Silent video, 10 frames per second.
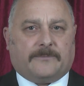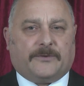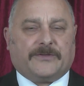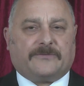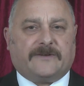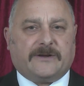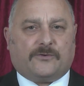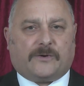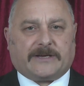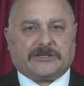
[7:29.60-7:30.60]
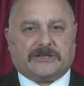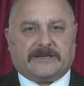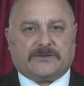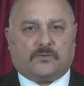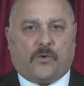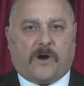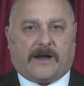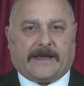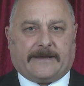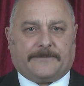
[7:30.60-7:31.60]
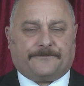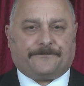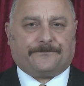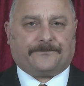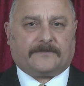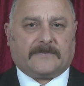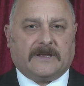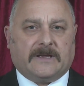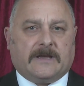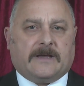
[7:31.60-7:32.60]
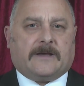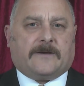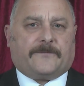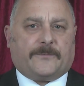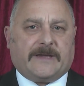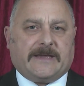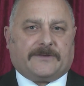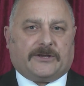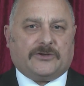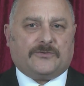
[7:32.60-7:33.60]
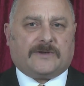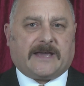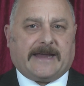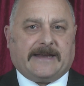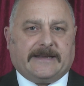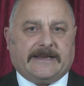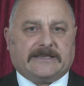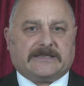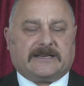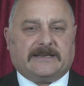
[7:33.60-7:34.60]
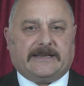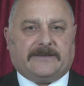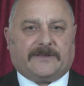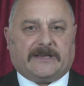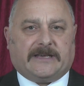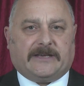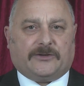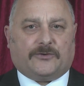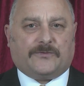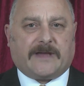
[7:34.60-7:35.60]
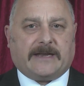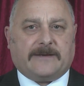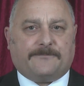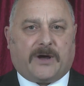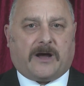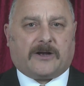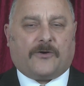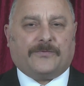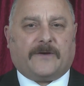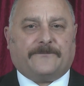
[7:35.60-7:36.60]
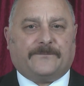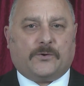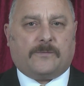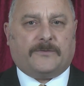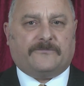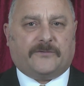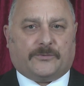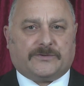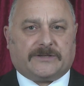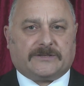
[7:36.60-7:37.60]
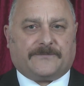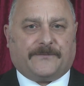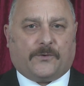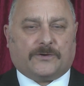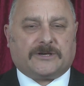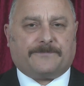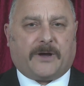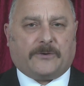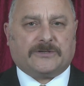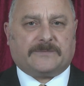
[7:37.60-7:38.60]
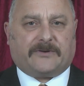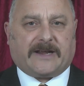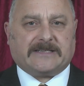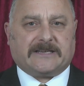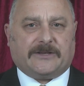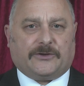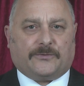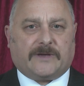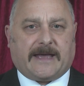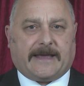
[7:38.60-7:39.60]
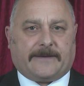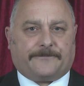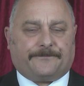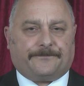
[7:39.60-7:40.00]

But the real question is why? For me, the UK needs to leave the EU, then embark on the former route to forge a post Brexit UK.